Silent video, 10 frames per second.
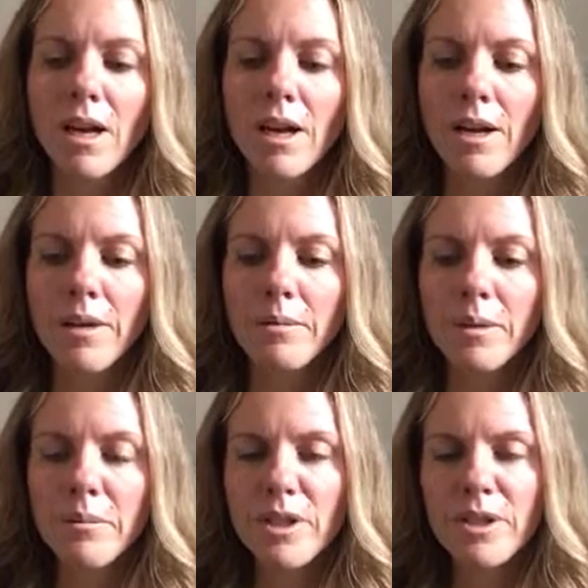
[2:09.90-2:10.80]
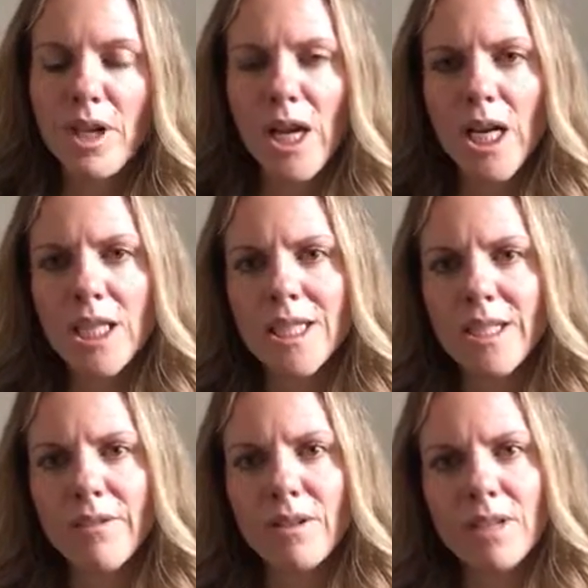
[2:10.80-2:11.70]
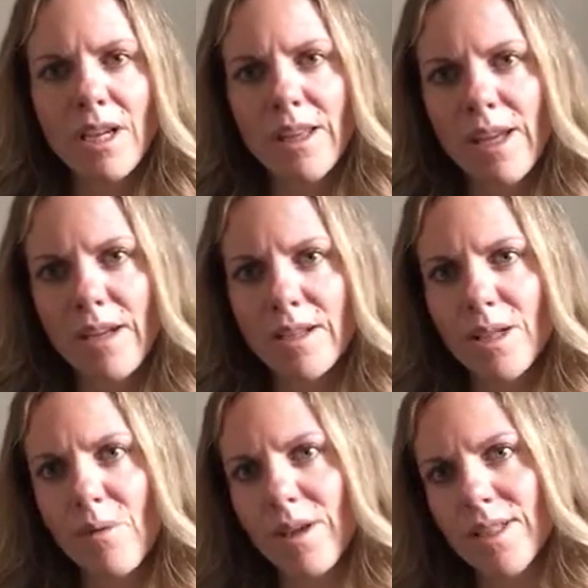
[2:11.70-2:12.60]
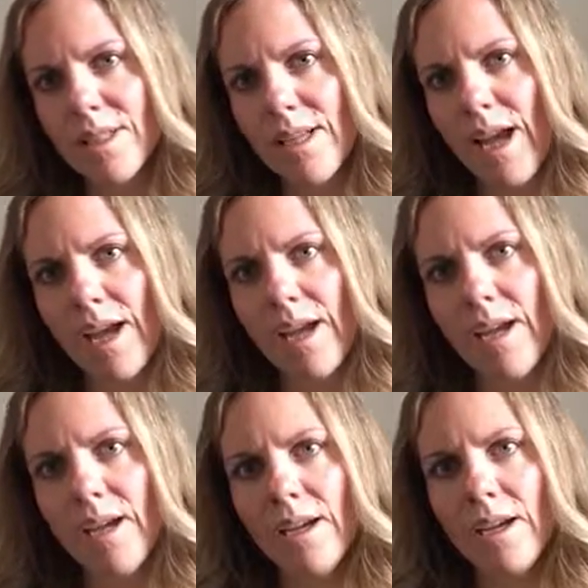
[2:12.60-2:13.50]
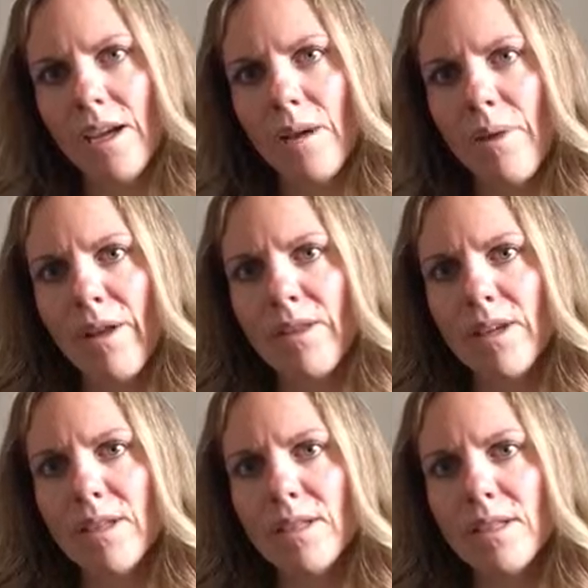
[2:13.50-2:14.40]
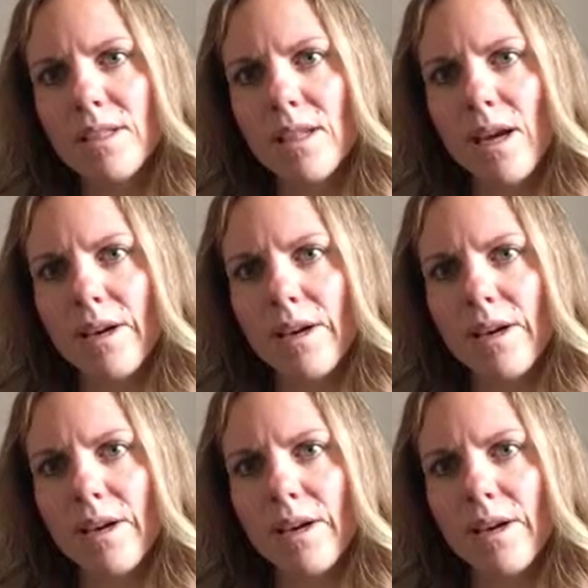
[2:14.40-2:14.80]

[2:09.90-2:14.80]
I'm just checking to see if there's anything else I want to say about this.